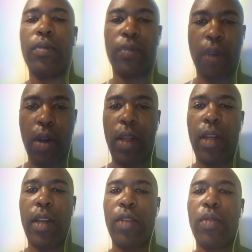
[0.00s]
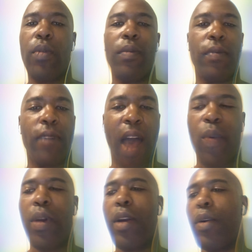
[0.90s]
Fallen Angel
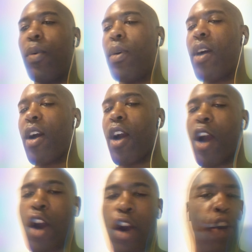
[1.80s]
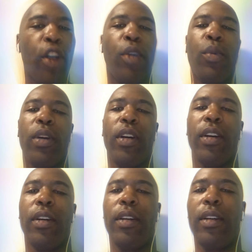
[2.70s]
510 everywhere.